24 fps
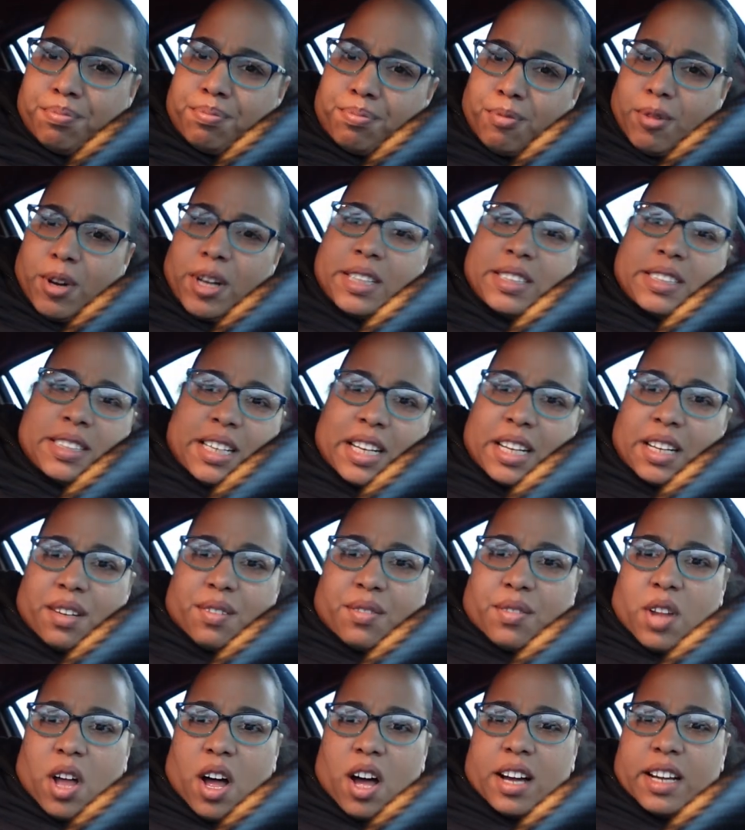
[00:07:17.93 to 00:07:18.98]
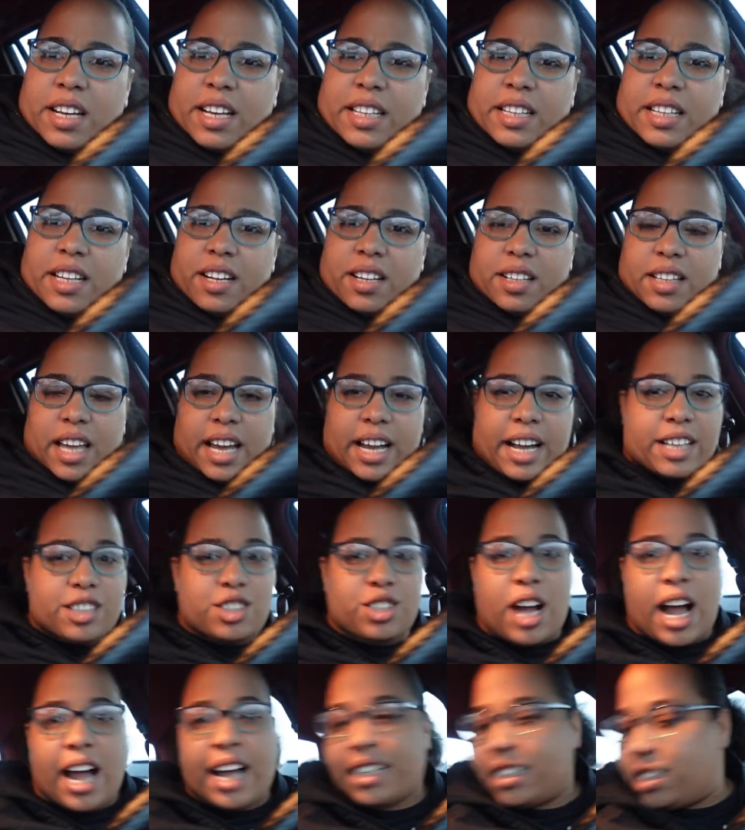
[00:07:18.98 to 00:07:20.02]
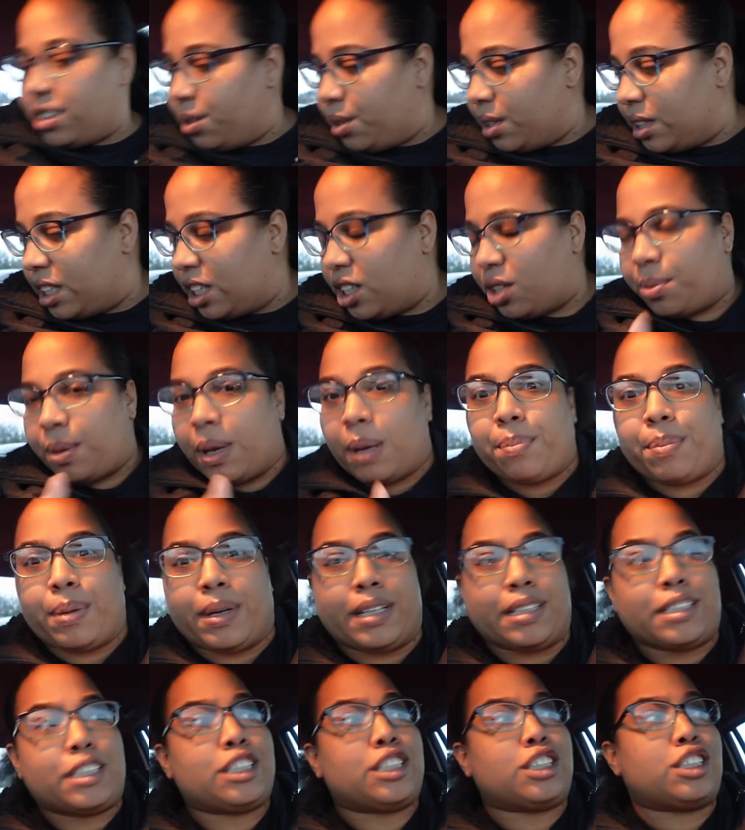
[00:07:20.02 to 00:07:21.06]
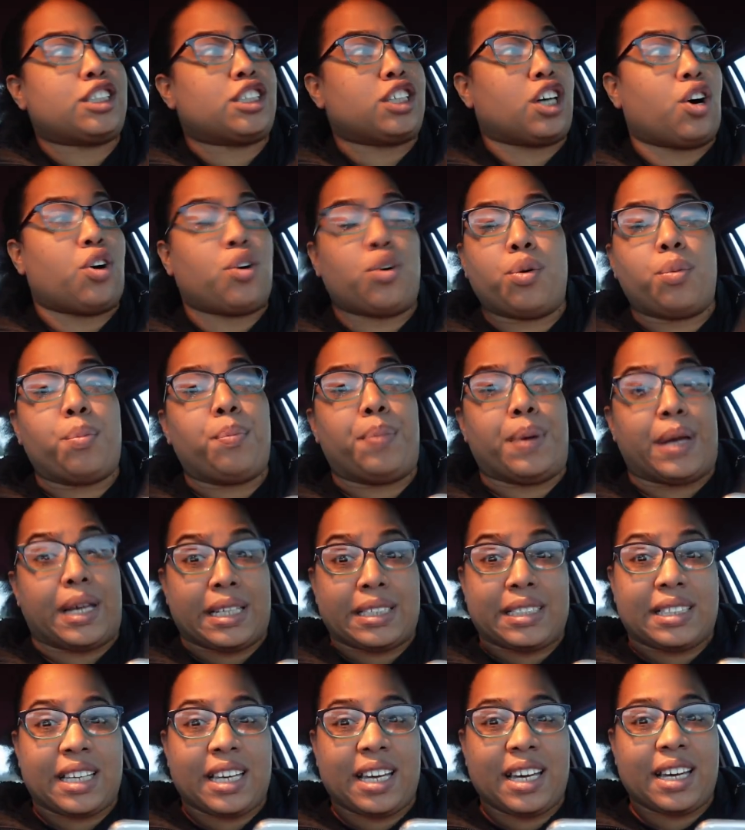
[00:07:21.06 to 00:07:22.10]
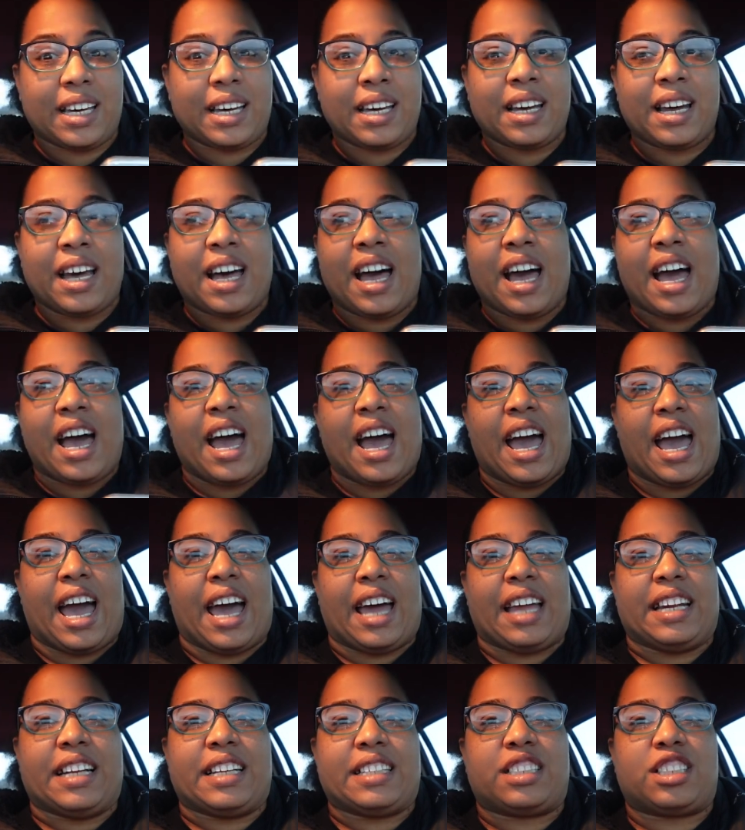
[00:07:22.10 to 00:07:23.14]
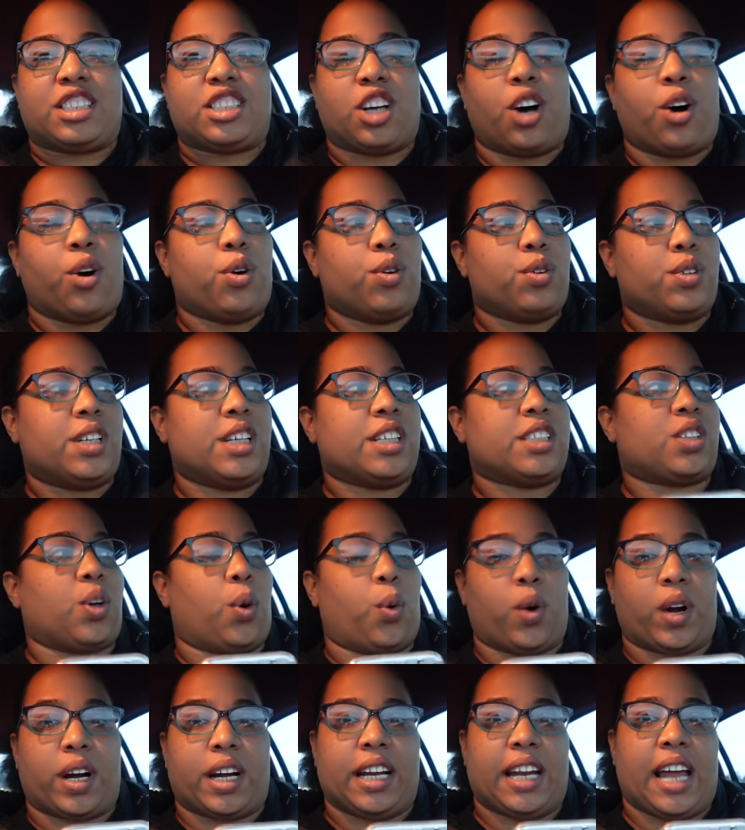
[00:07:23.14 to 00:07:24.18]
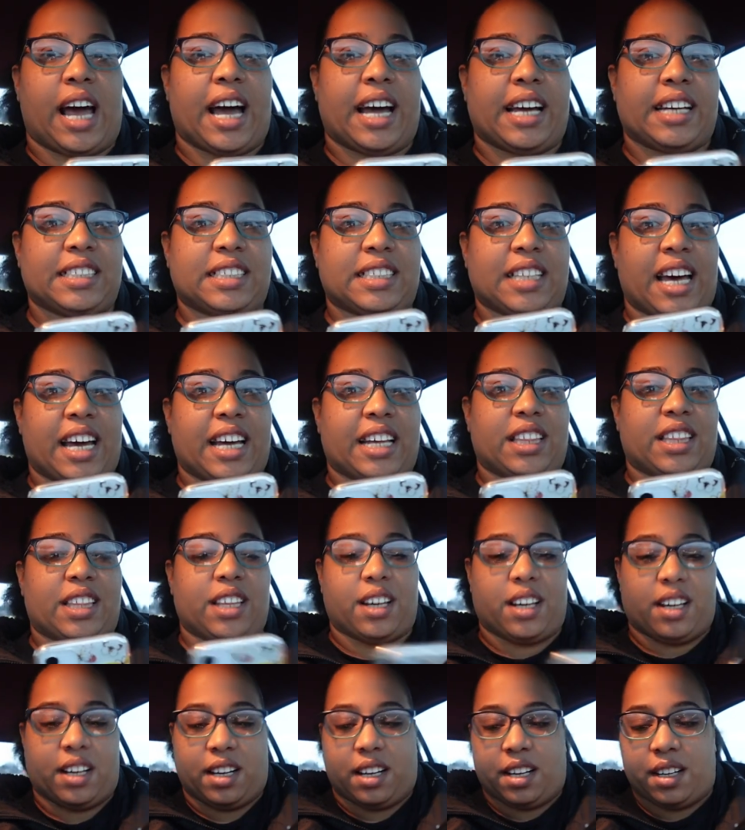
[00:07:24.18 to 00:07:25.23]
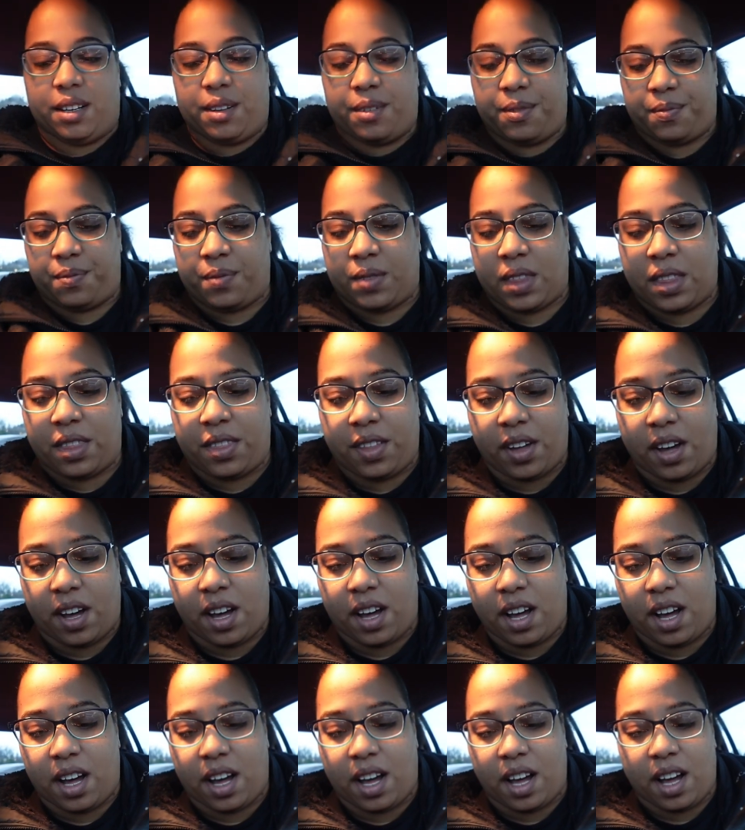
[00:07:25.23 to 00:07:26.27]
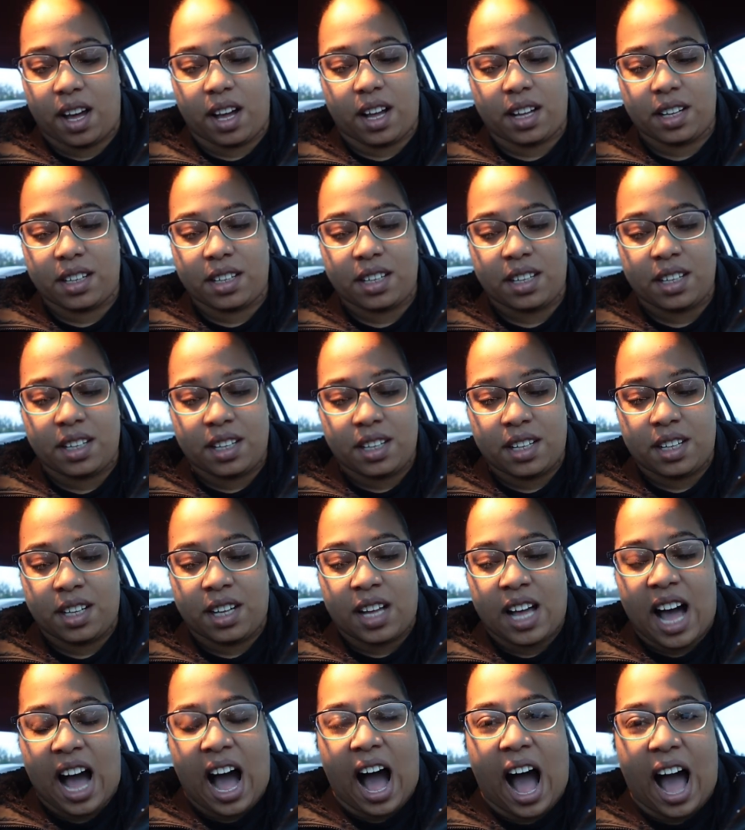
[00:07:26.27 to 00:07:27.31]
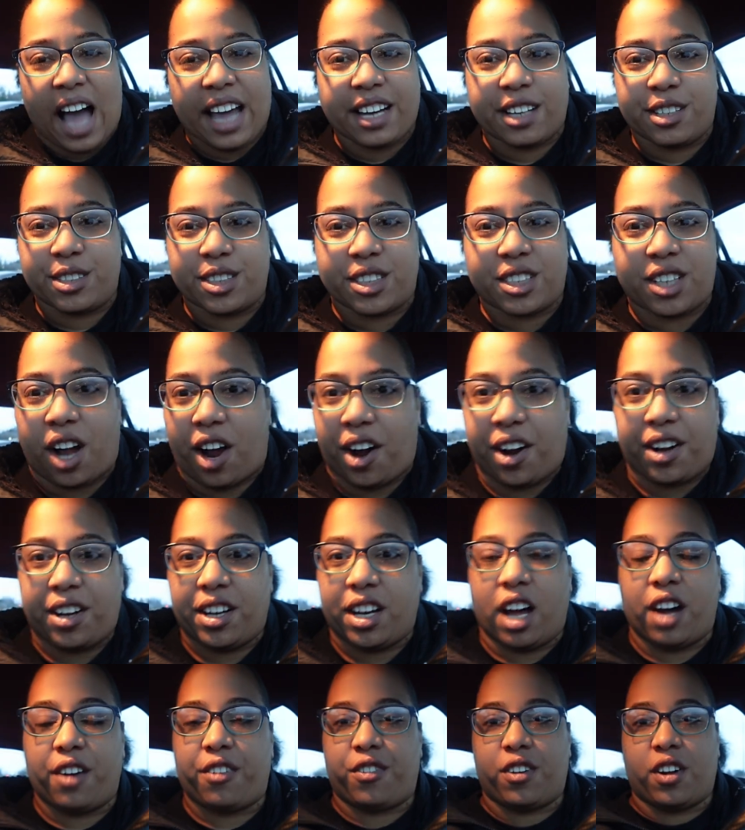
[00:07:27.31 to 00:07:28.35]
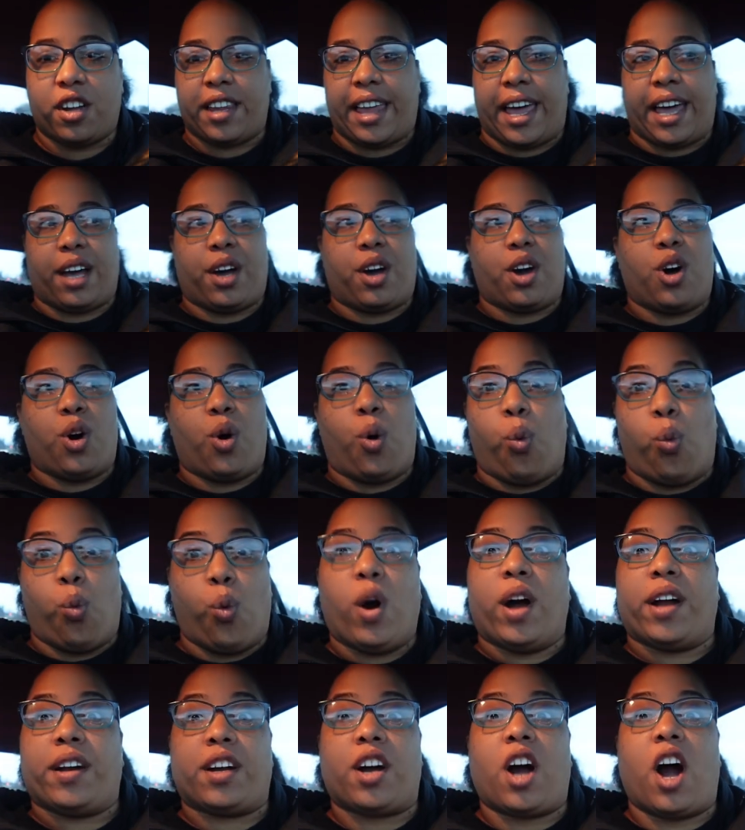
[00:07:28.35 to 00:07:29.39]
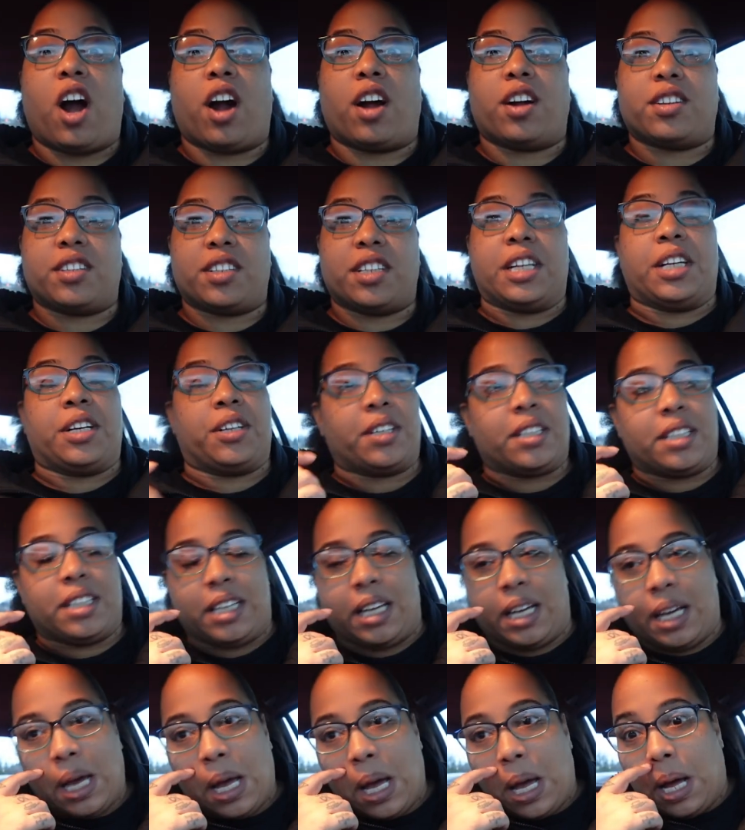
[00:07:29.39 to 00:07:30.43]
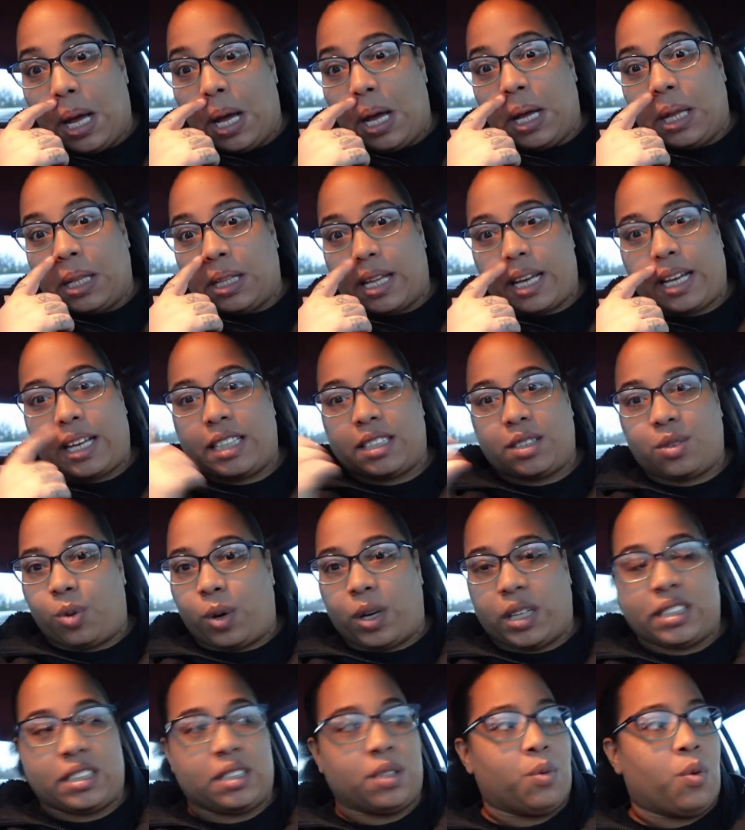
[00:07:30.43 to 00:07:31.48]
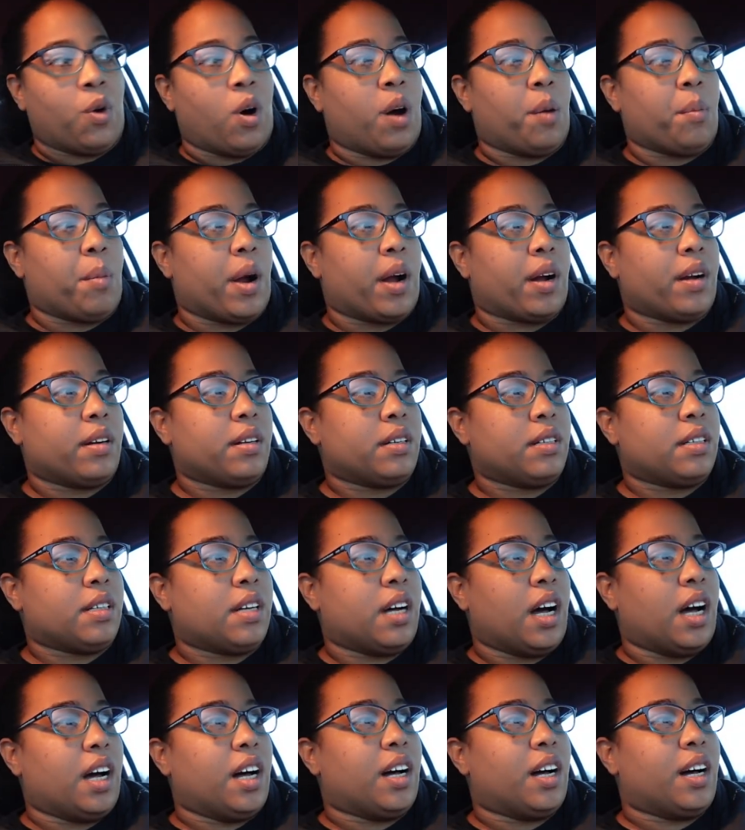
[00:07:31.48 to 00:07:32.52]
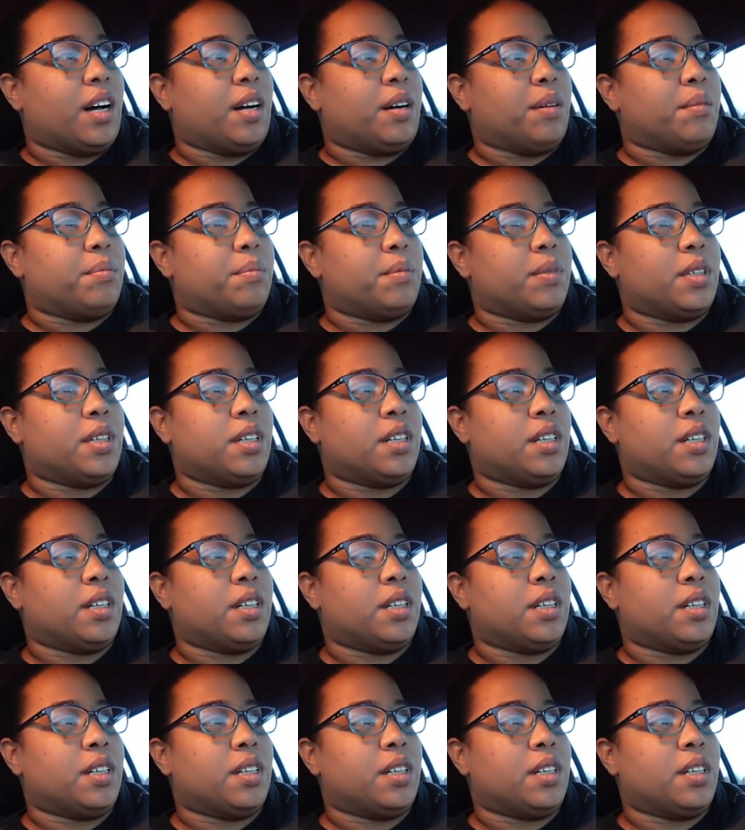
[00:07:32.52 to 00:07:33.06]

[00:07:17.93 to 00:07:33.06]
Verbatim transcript: was gonna vlog in there, like I tried to a little bit, but it's so busy and it's so disorganized. Like the the uh, aisles are enough for like one cart, literally. Like it's worse than Walmart. Um,